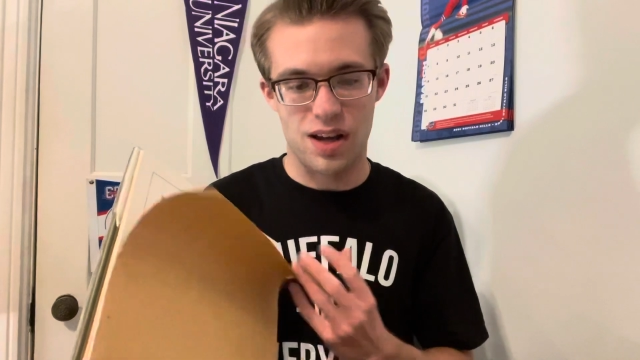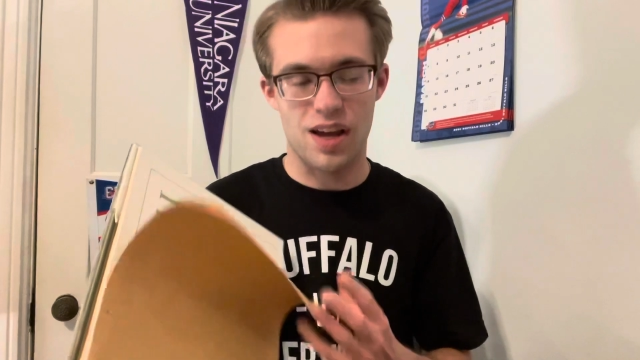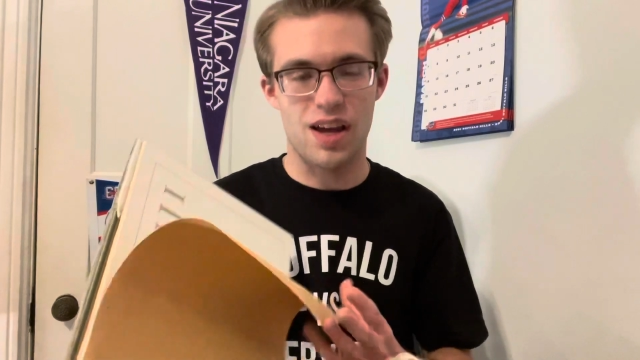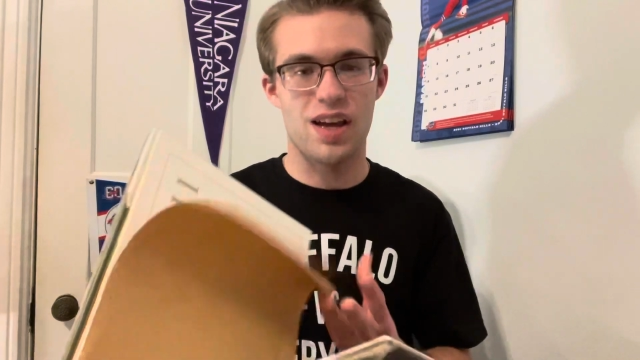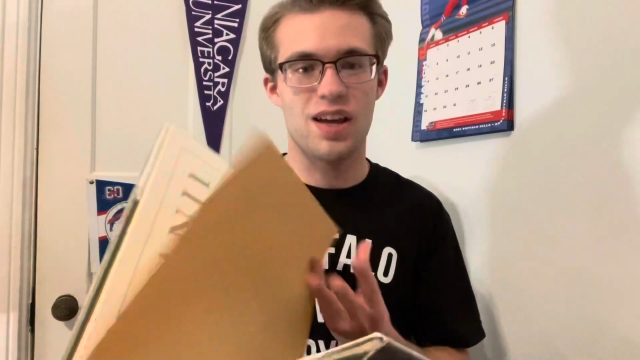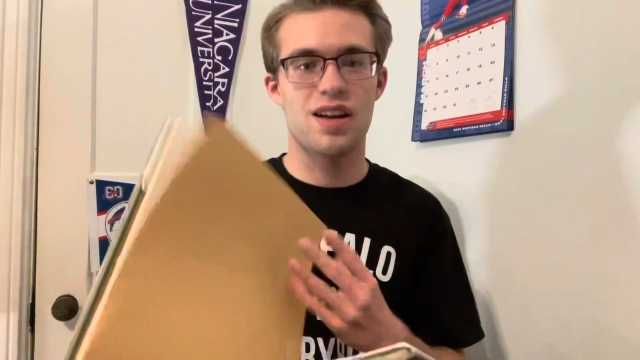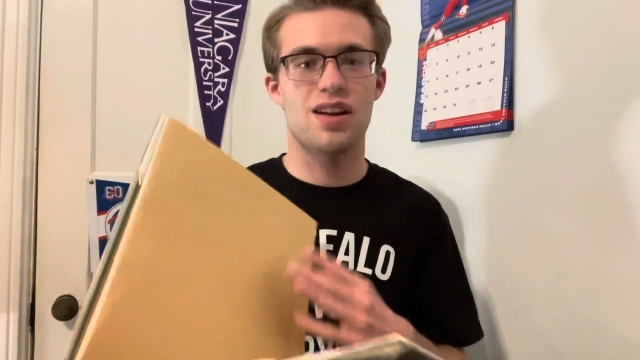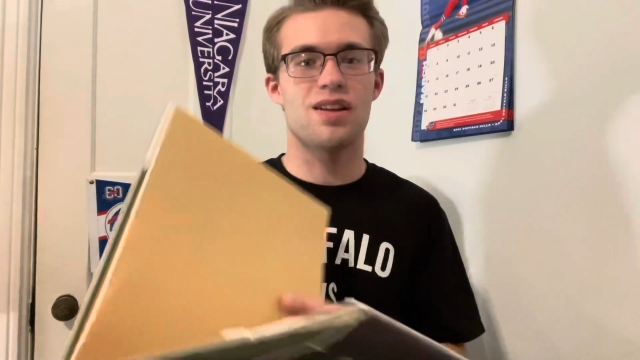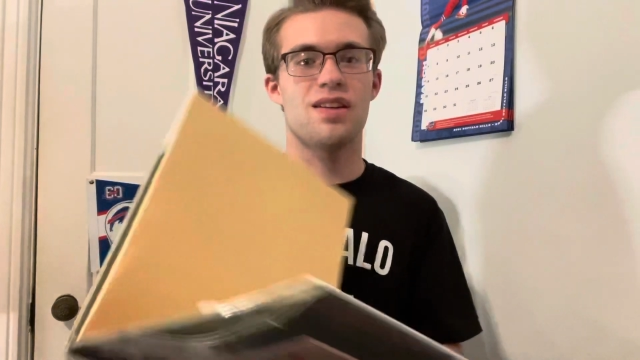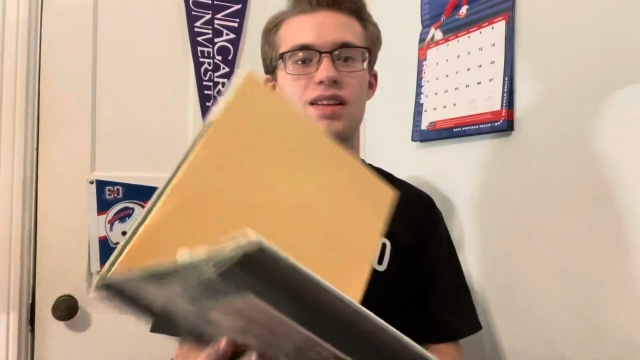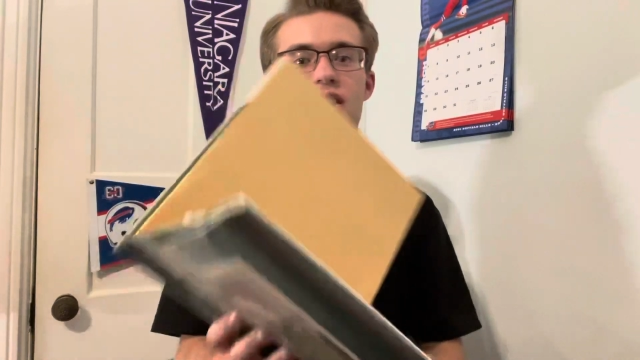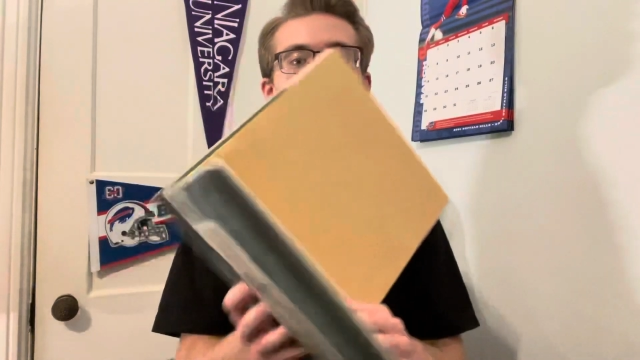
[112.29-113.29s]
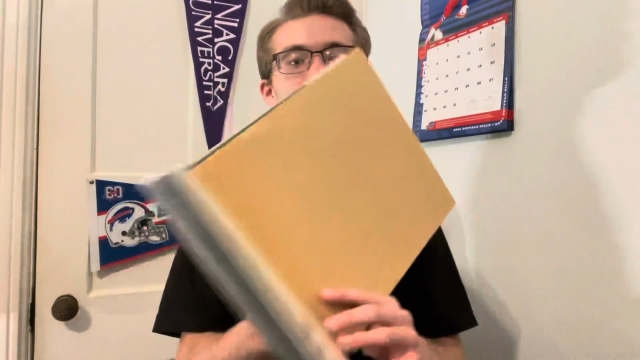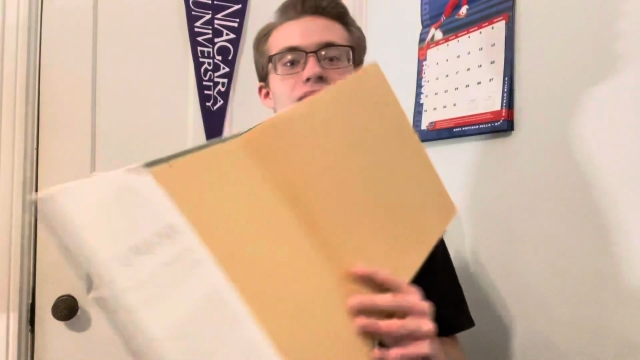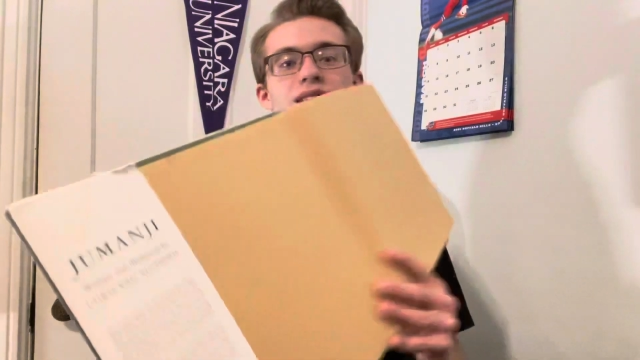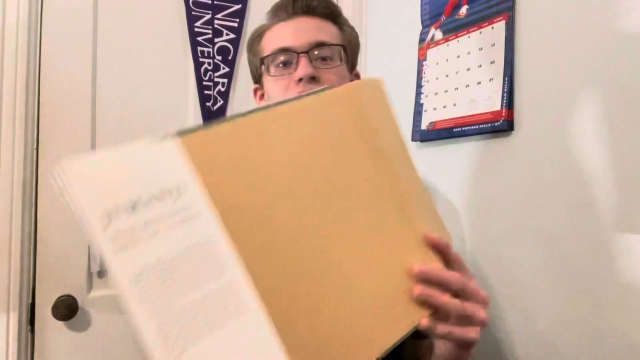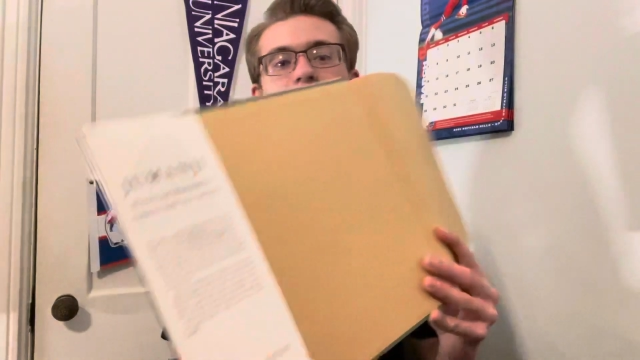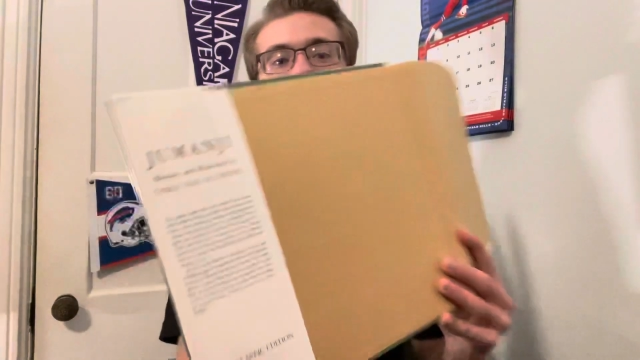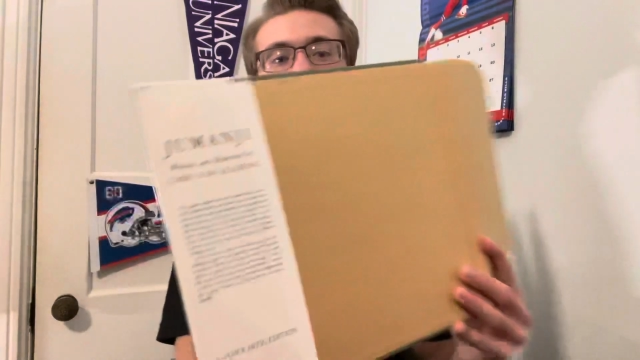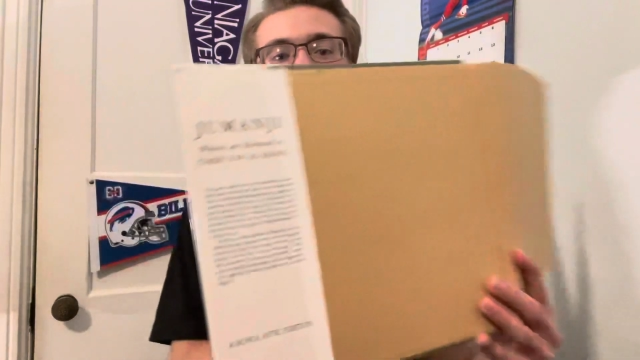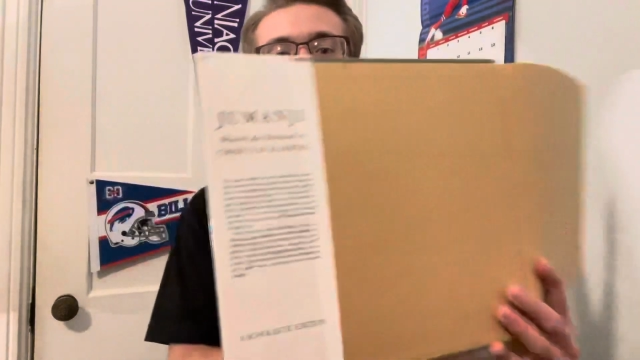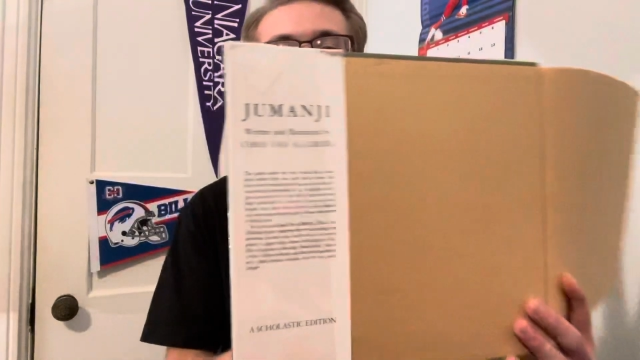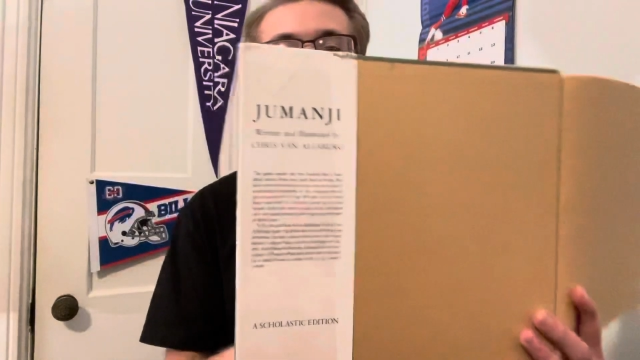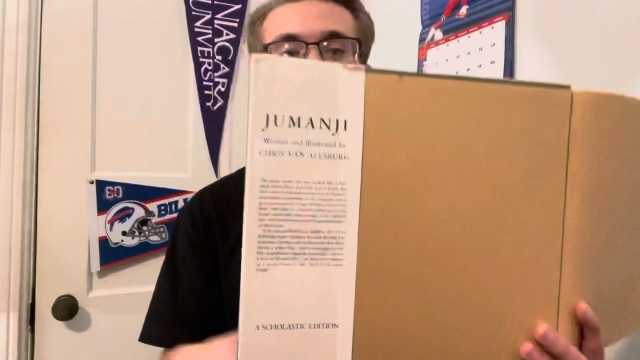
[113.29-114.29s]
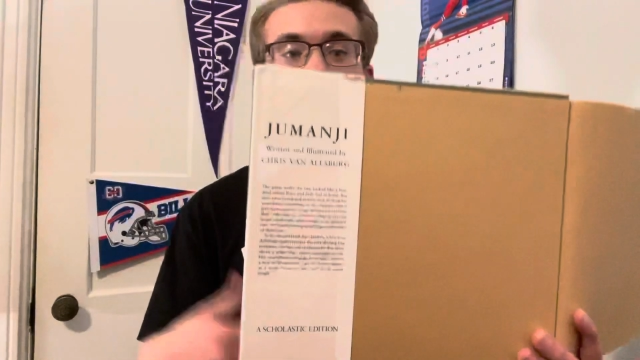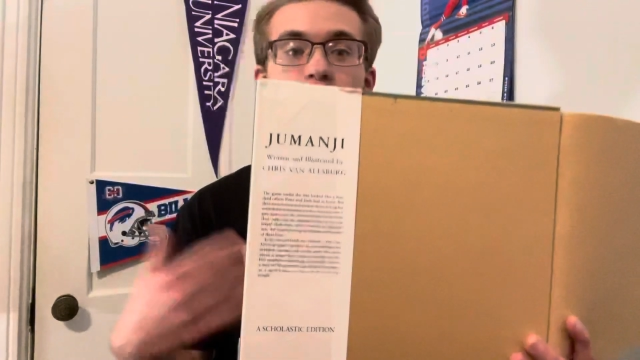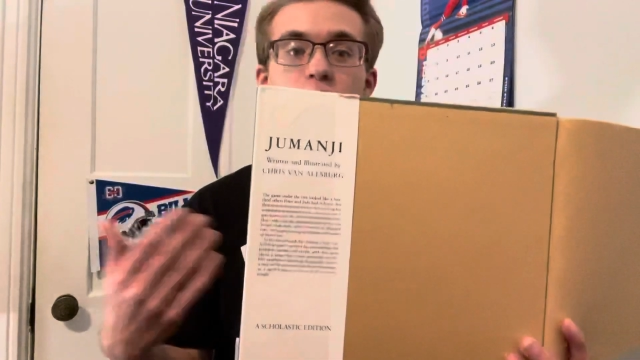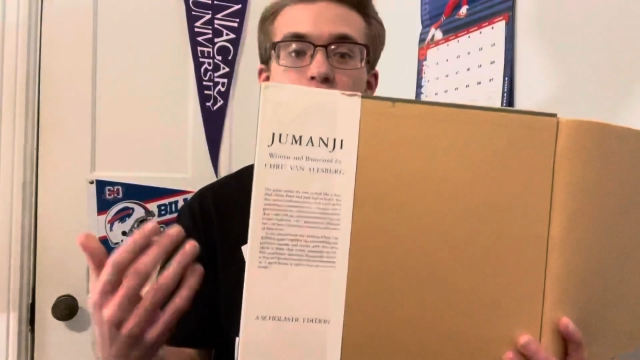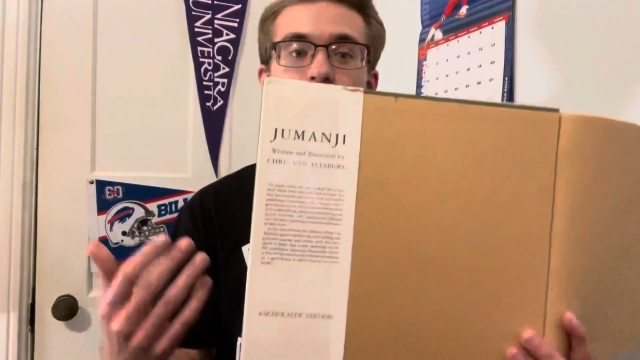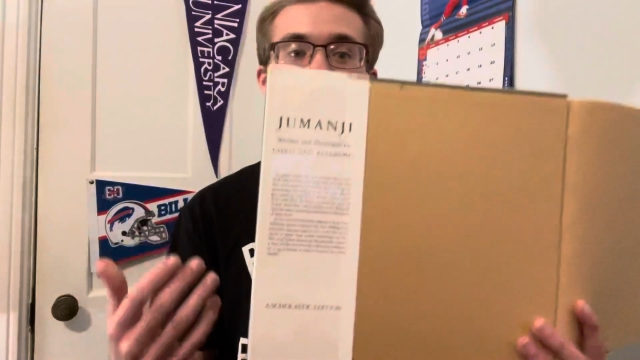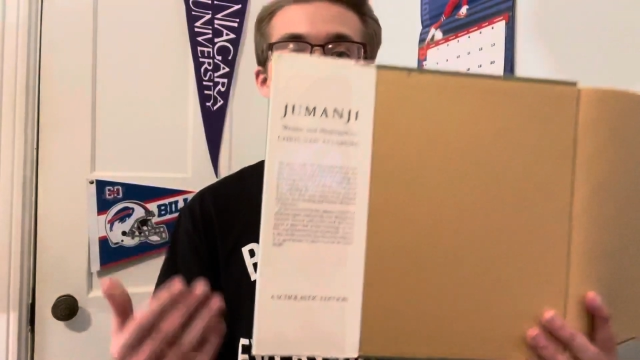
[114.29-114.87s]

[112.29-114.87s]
in this little information about where they